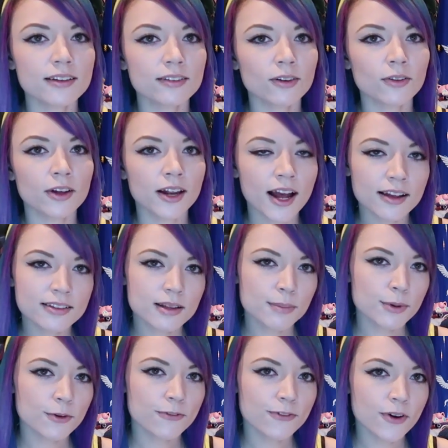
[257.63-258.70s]
So it has to
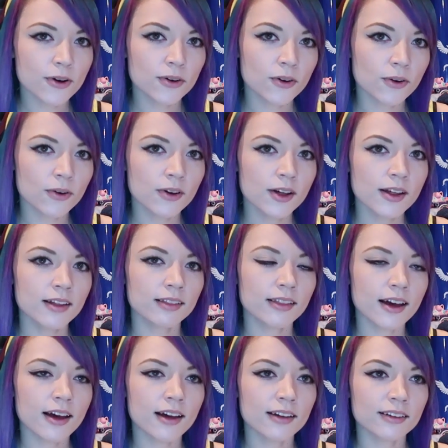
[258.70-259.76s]
be a photo
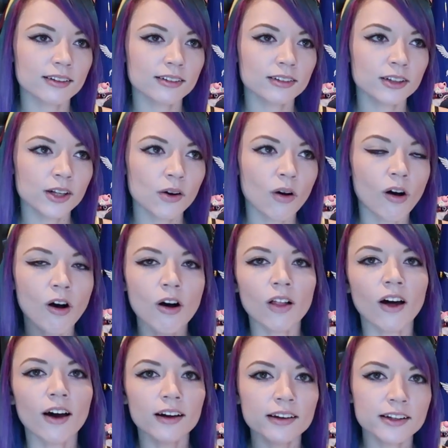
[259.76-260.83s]
that, all
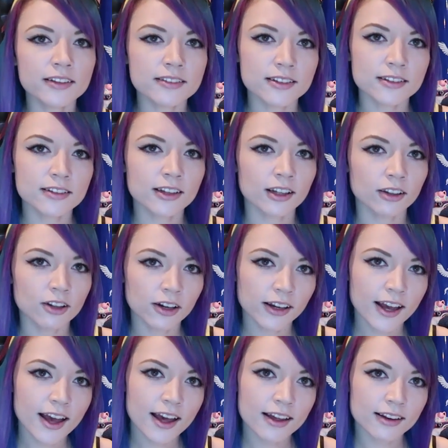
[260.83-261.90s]
audiences can look
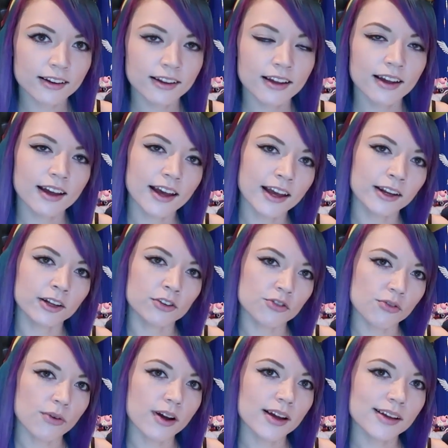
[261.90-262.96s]
at and
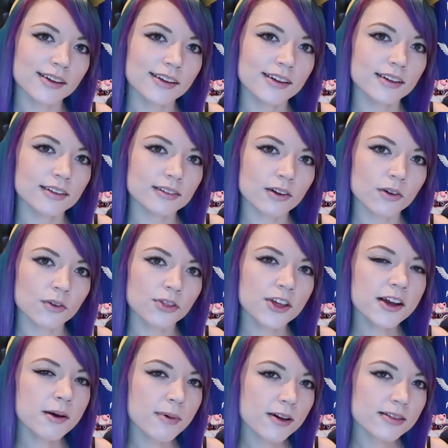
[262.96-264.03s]
enjoy. So
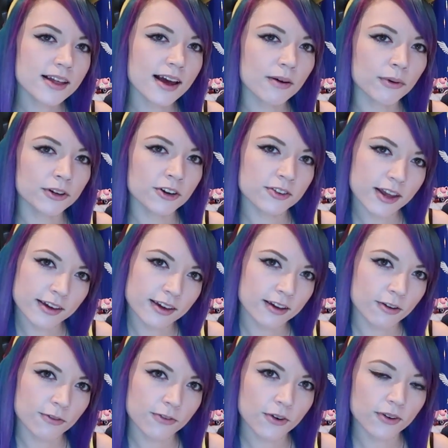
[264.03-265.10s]
think about that when you're taking
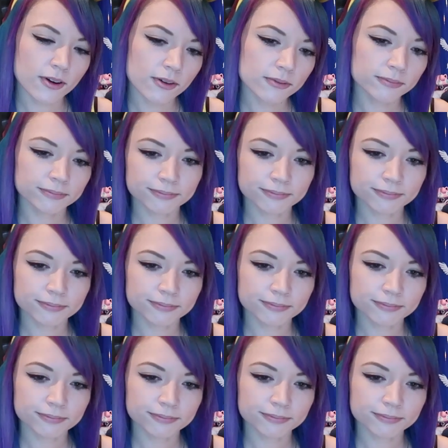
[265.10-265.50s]
your photo.